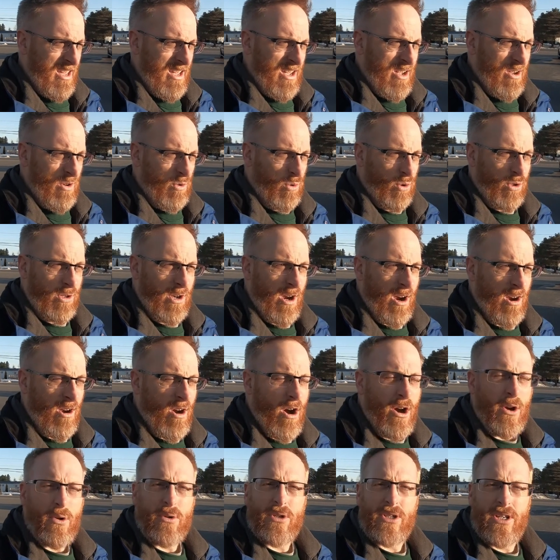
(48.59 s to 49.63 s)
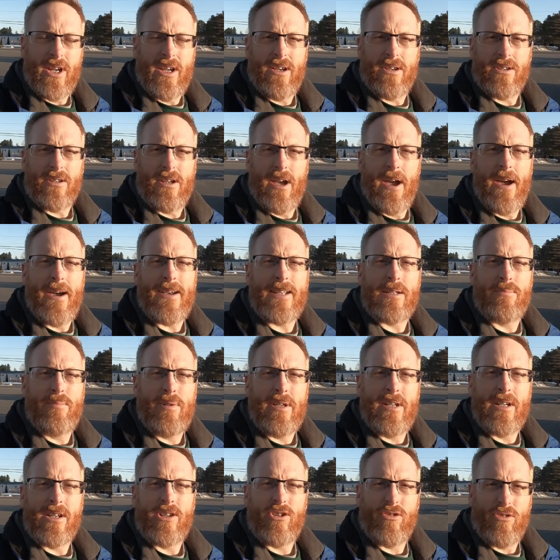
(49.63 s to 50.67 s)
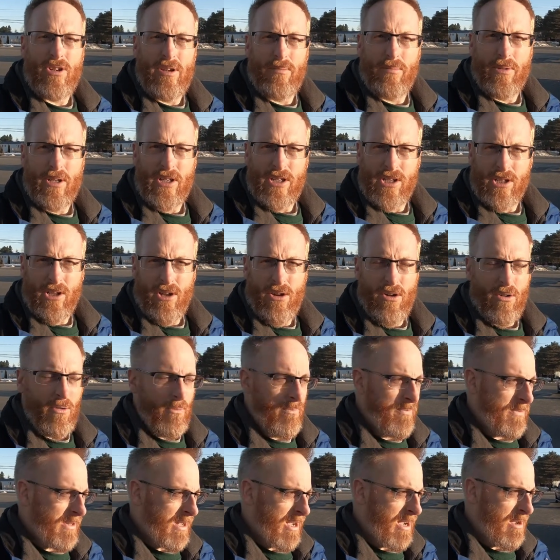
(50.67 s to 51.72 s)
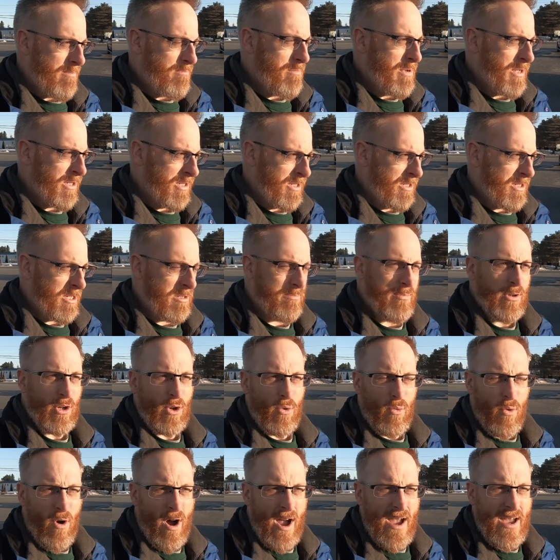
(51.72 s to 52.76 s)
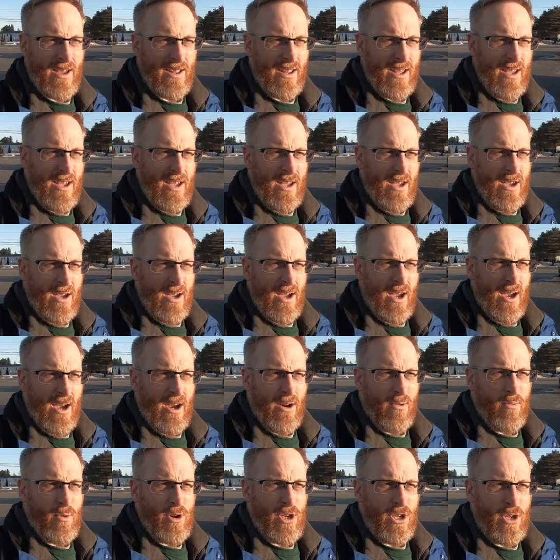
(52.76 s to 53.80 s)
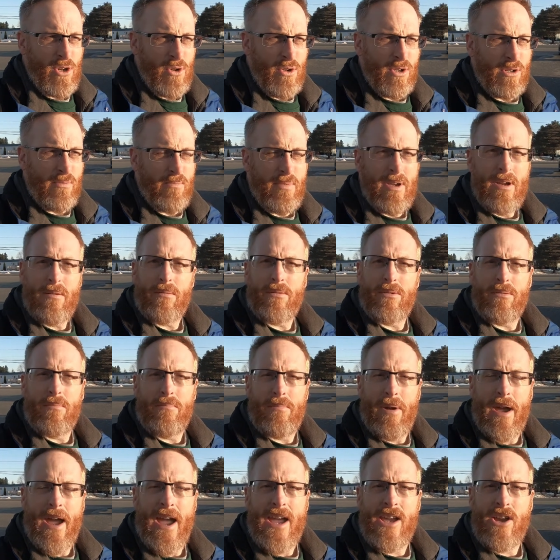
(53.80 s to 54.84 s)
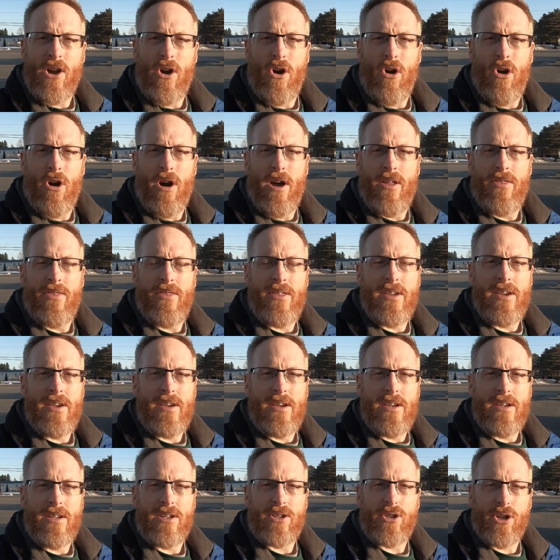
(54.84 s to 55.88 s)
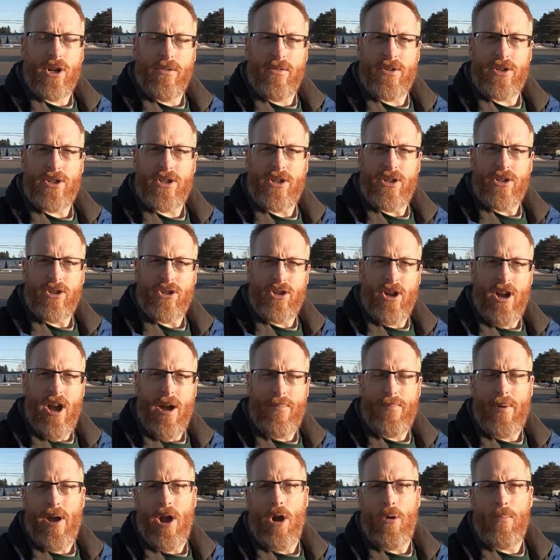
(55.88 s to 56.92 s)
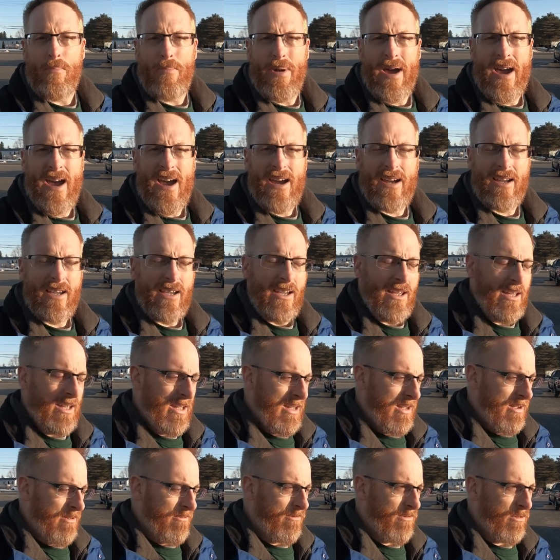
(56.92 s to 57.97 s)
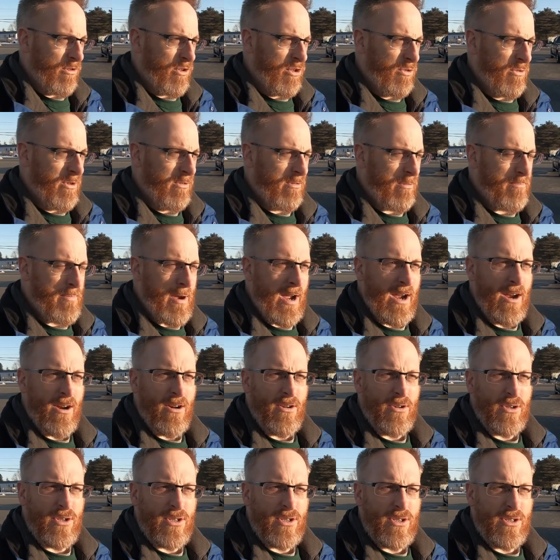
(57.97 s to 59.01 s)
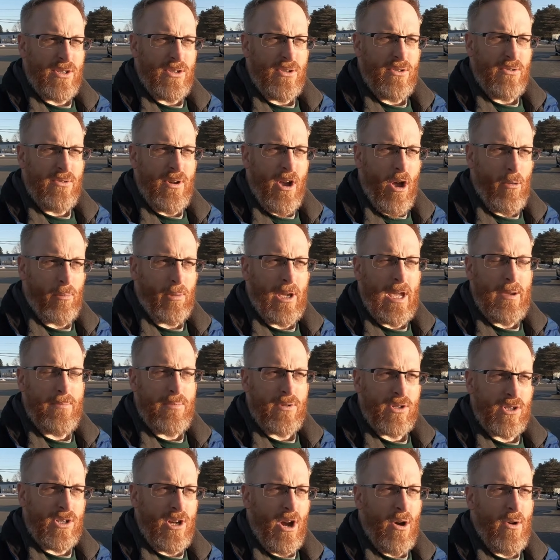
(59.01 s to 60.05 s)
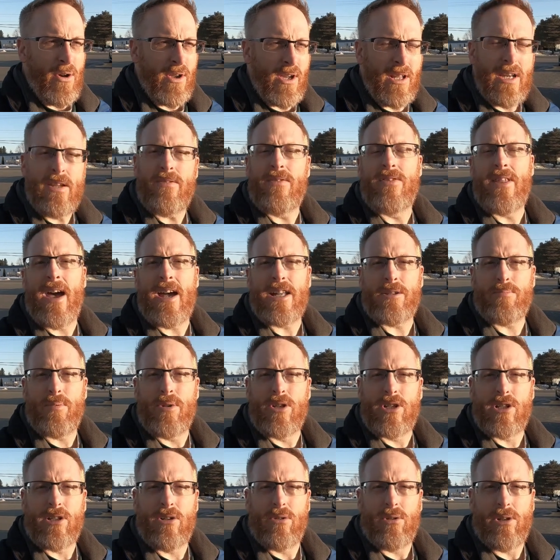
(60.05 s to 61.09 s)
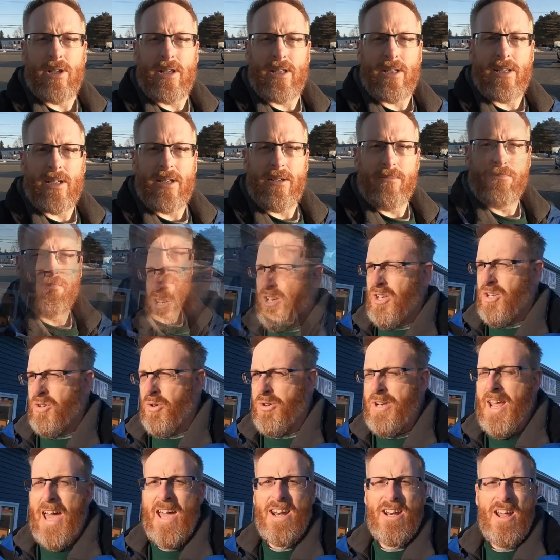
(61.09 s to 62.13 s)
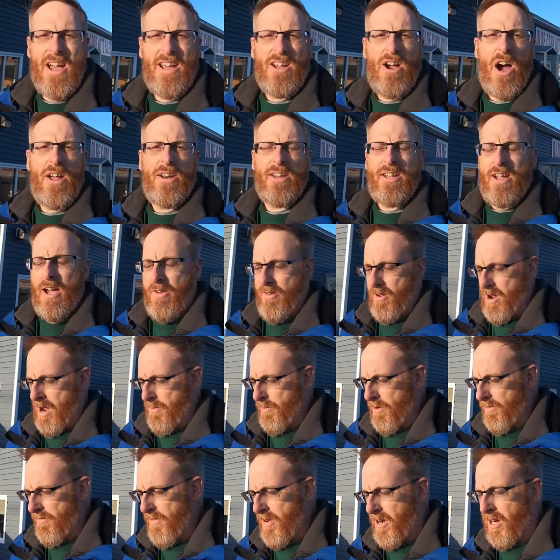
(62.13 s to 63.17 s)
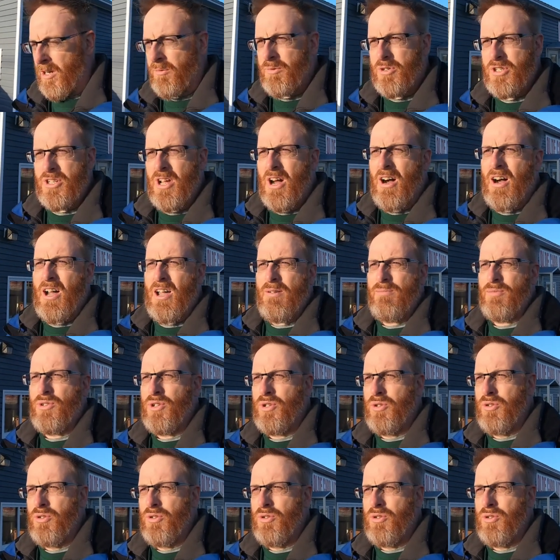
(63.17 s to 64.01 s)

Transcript: Olde Carr auto sales has been extremely slow. Uh, business has been quiet. Uh, we used to be able to bank on the service shop out back for doing repairs to help keep us going, and even that's been slow lately. So Dad and I got together and we figured it was time to